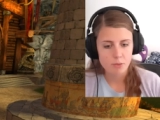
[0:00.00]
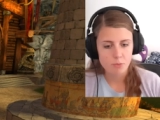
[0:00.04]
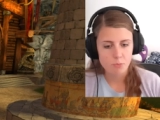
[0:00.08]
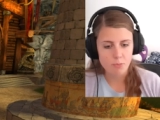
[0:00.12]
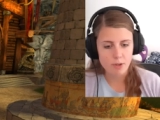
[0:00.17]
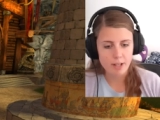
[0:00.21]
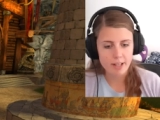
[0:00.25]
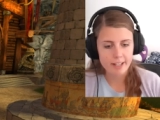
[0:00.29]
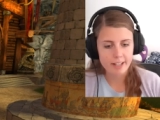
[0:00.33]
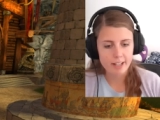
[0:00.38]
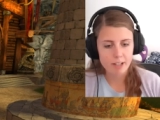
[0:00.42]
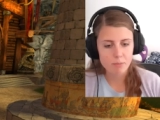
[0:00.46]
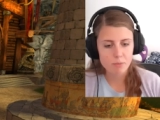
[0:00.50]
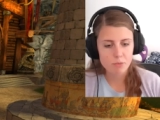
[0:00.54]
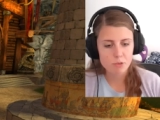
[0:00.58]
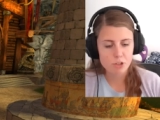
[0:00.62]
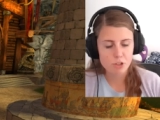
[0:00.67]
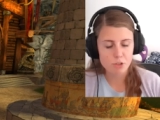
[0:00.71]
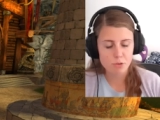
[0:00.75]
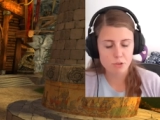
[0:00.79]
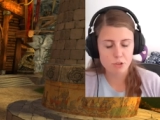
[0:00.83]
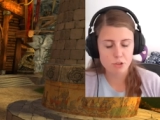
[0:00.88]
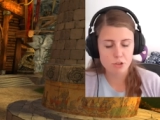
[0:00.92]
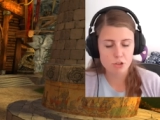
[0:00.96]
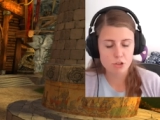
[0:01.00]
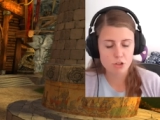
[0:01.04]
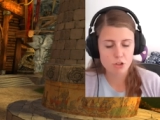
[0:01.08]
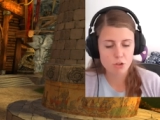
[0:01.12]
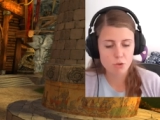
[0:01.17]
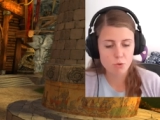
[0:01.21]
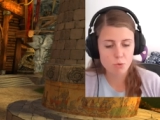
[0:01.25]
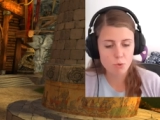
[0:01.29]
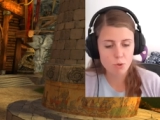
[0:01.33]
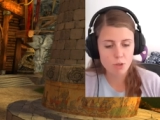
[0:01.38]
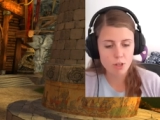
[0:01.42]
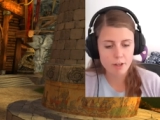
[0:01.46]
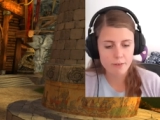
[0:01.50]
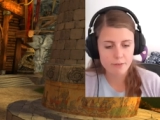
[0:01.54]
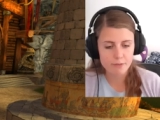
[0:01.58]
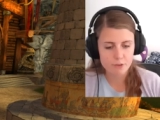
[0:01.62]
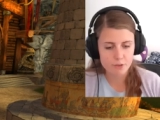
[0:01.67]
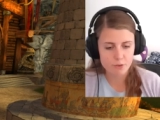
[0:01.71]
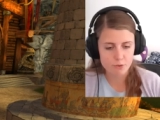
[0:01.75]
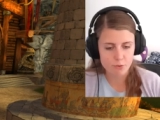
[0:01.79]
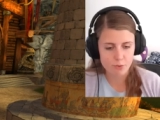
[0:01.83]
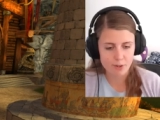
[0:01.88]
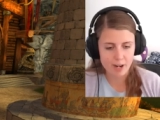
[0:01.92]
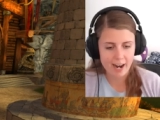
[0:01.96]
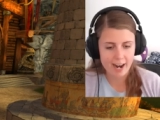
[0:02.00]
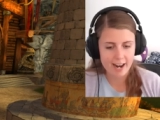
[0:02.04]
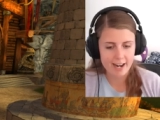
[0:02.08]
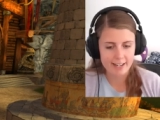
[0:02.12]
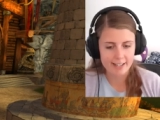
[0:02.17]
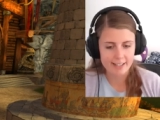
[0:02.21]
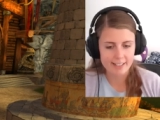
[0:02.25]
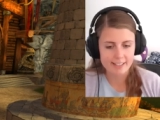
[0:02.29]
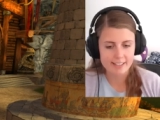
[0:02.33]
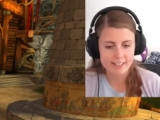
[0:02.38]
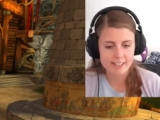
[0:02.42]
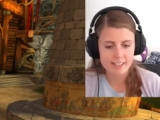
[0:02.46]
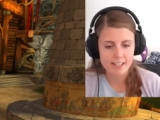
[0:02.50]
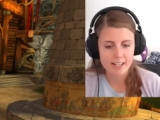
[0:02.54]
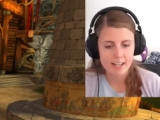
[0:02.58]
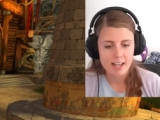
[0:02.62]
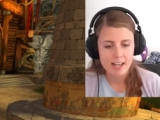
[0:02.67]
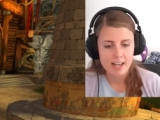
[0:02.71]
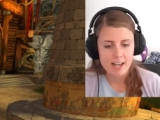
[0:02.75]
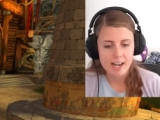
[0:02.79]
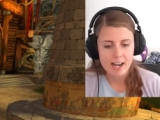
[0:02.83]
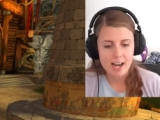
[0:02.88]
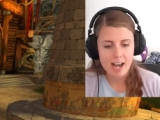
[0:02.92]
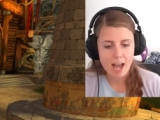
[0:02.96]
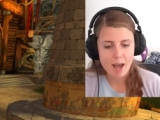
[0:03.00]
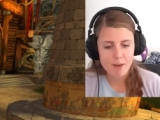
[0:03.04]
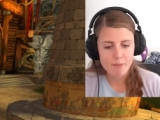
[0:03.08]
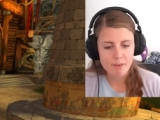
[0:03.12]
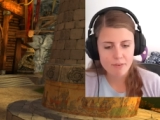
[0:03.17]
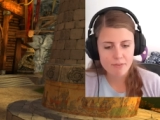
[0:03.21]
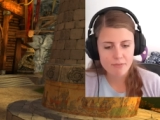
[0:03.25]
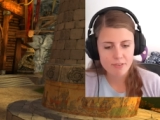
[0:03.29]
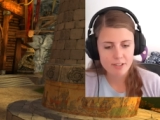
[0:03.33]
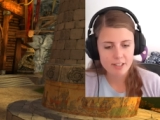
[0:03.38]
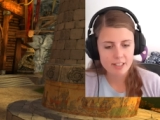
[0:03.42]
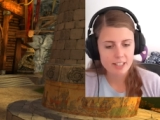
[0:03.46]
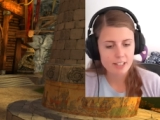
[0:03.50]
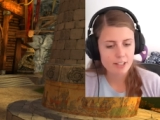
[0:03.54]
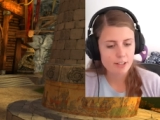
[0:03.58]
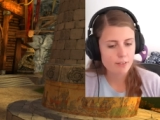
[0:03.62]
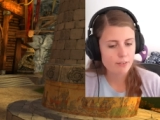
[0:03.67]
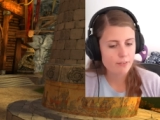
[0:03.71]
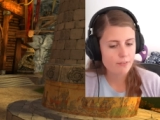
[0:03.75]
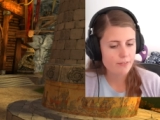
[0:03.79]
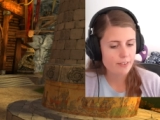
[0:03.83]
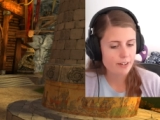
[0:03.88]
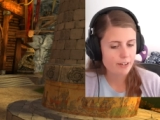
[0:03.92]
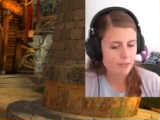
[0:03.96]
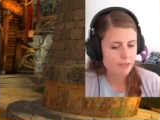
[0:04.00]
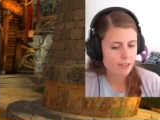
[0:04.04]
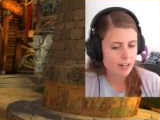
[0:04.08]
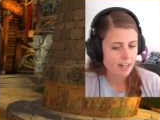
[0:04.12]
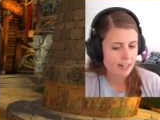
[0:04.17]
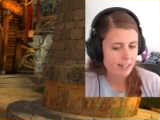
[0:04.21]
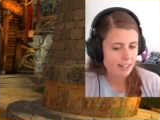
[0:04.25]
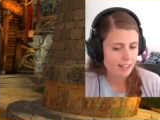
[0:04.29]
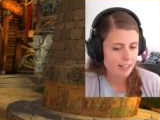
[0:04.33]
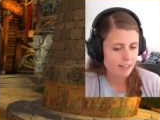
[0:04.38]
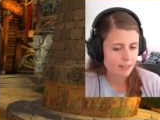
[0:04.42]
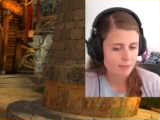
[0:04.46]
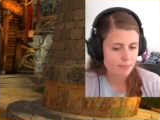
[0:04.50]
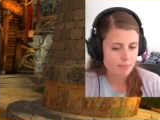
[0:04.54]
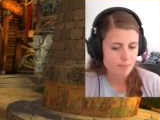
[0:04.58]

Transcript: Welcome to the School of Dragons. I have a feeling you'll fit right in.